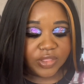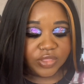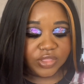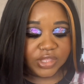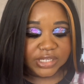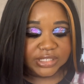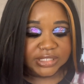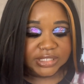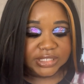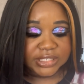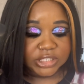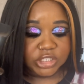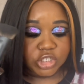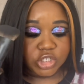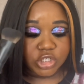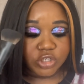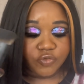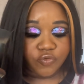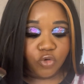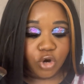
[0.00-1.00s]
This is
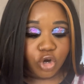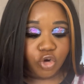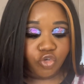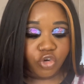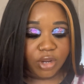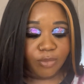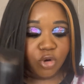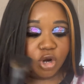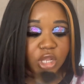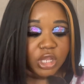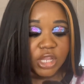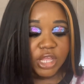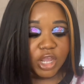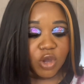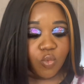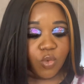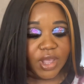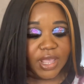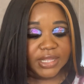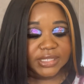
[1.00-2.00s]
good for cream or
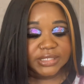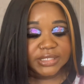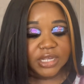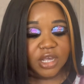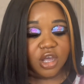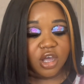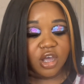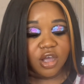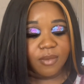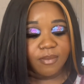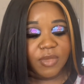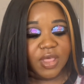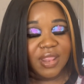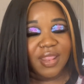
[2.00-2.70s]
liquid. As